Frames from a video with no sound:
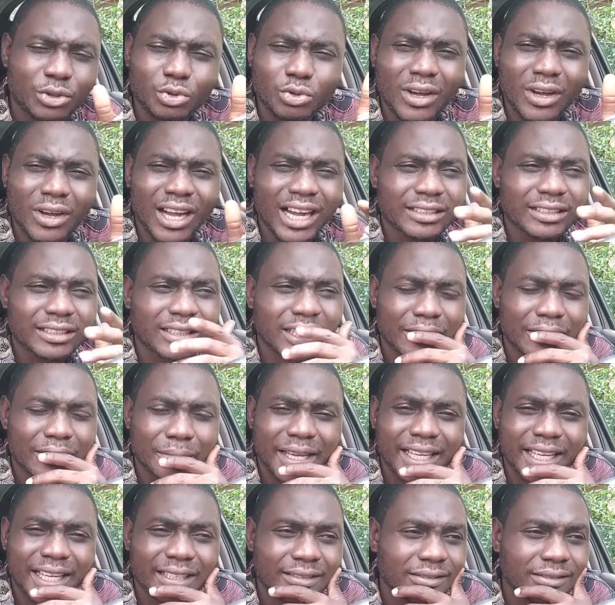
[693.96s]
All the two
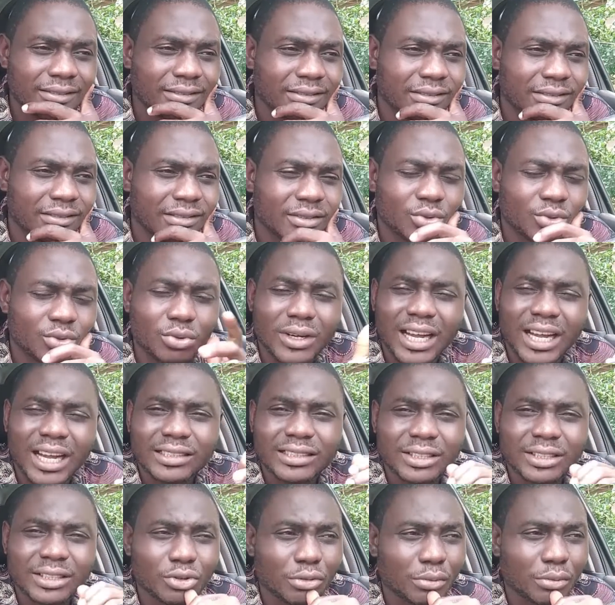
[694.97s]
acted, man.
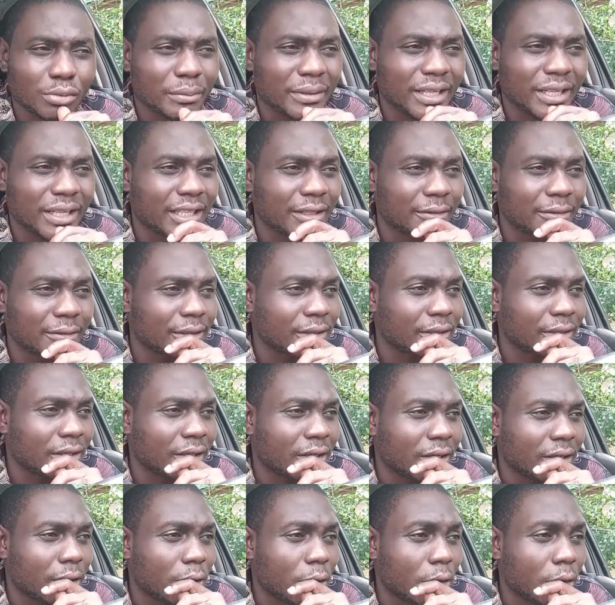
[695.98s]
two acted to be
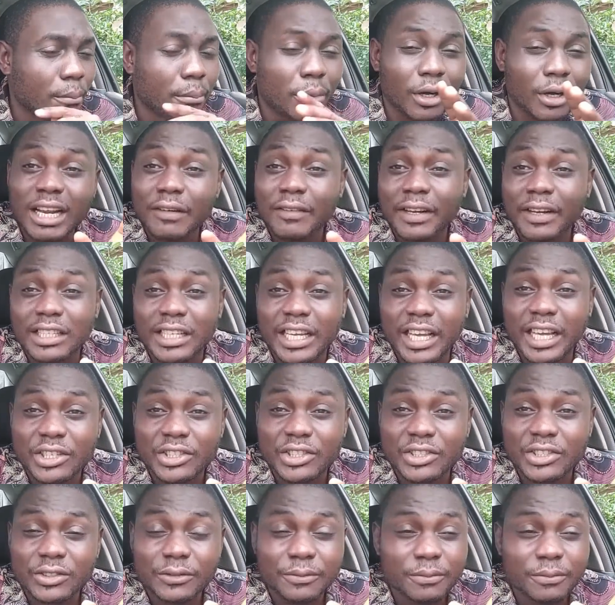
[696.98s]
believed. But never the
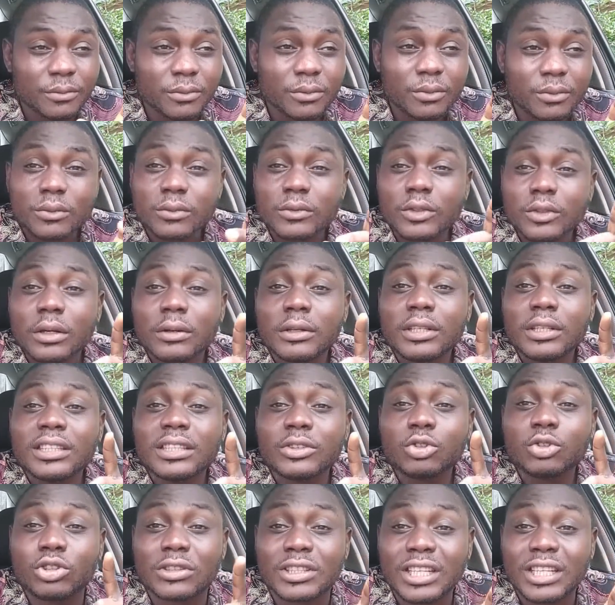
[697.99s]
case.
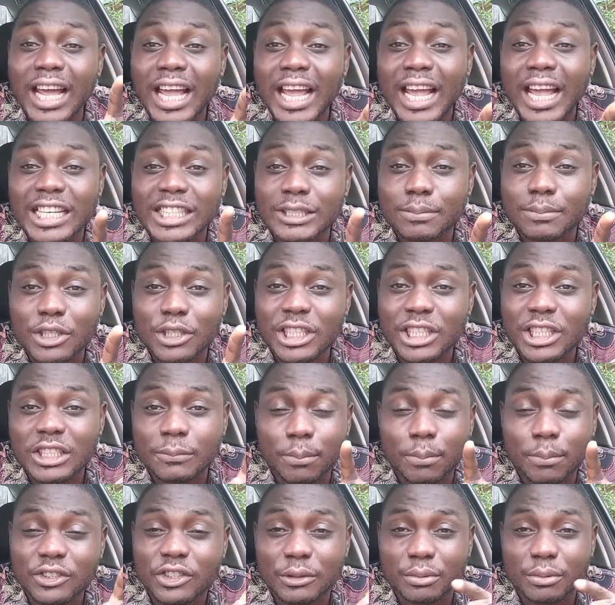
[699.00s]
Try as
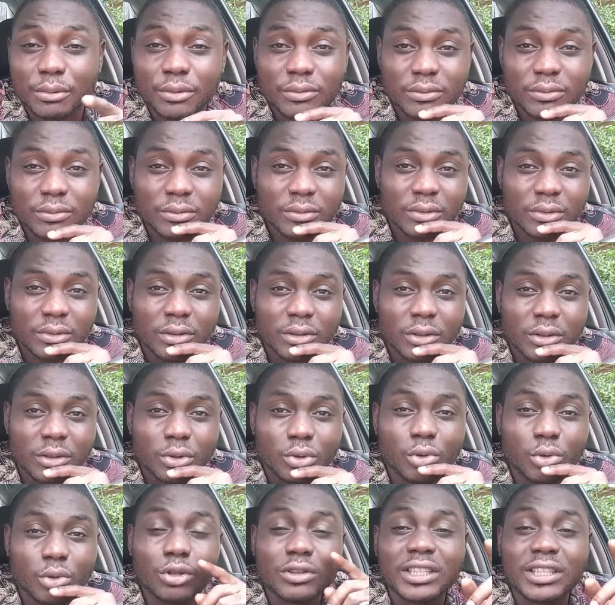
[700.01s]
much as possible
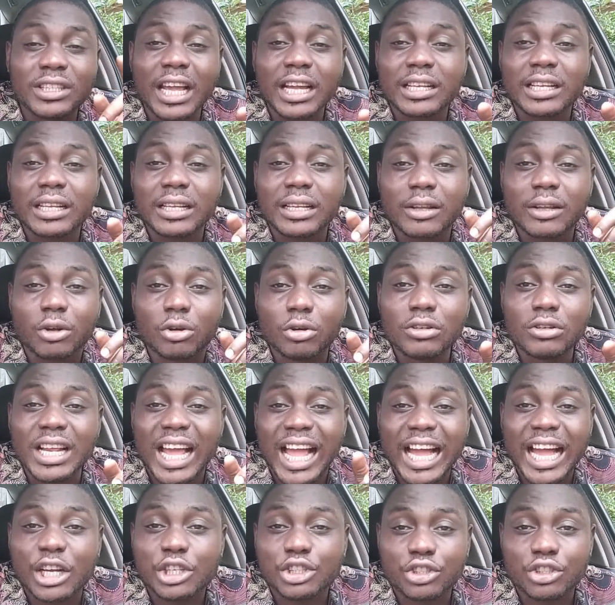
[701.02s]
to take
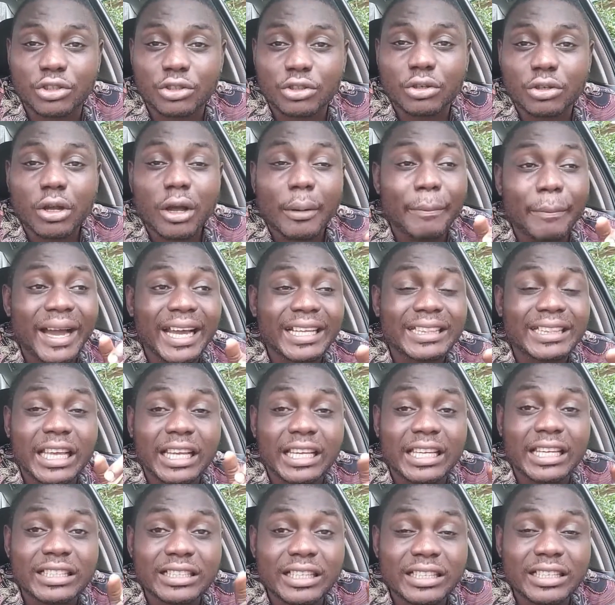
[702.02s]
good action
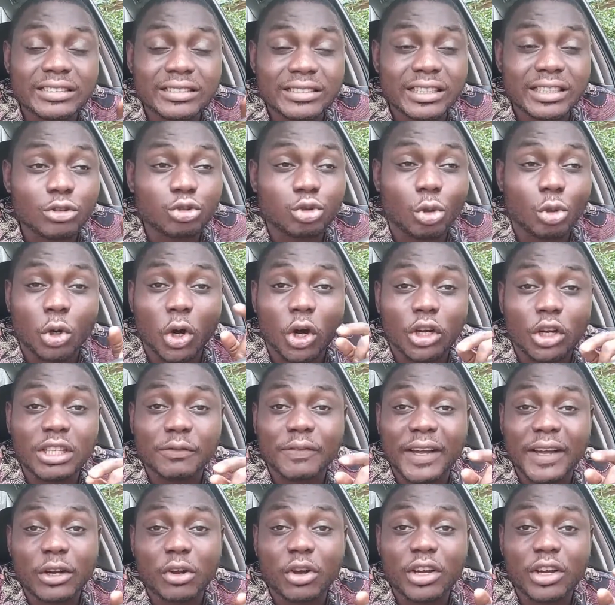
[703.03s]
by taking this thing to court.